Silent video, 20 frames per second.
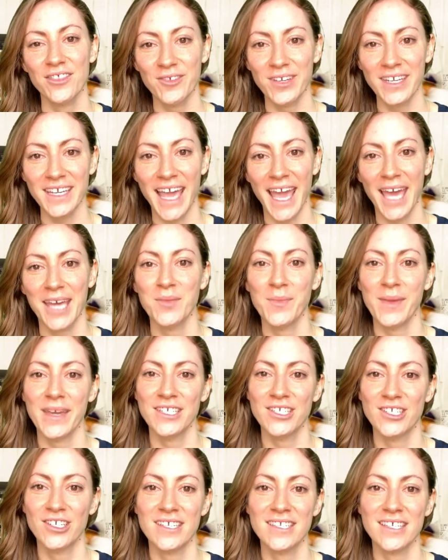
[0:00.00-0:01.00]
3
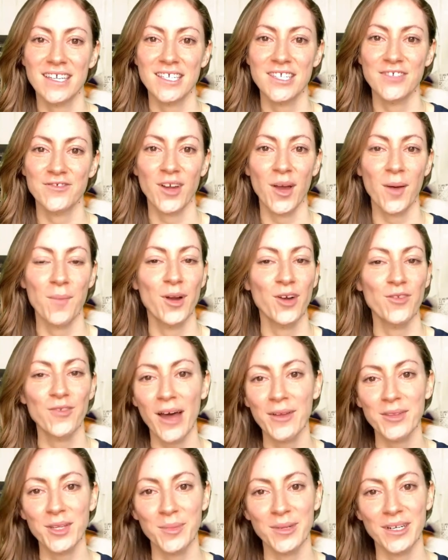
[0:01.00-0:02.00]
handmade cheeses from
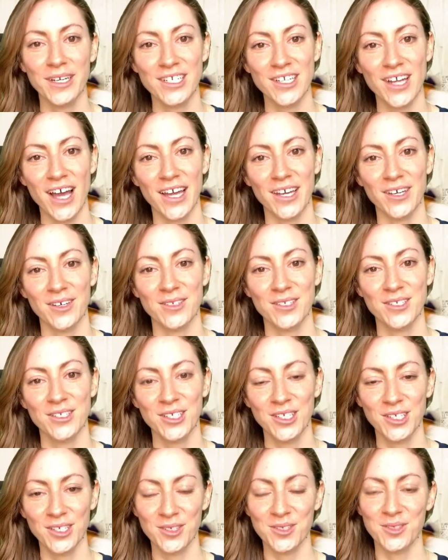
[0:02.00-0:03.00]
around the British Isles
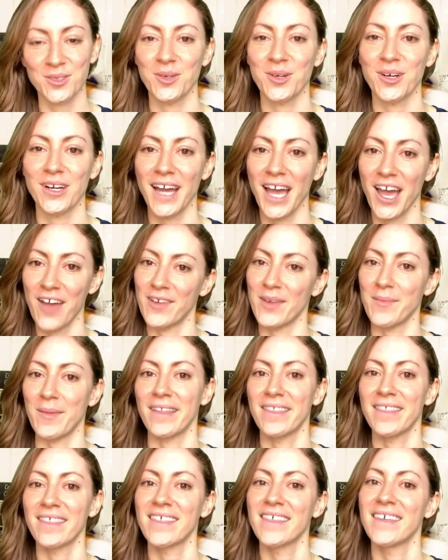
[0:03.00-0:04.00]
to your door every
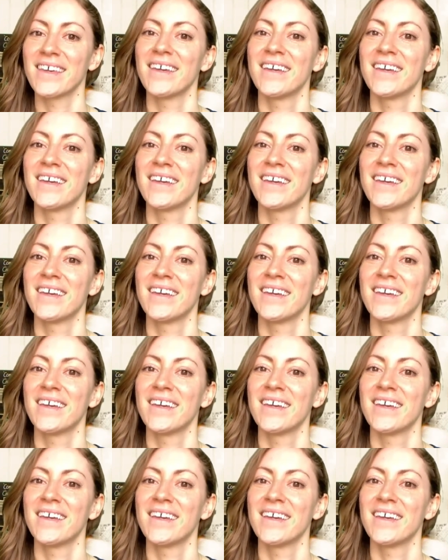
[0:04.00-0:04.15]
month.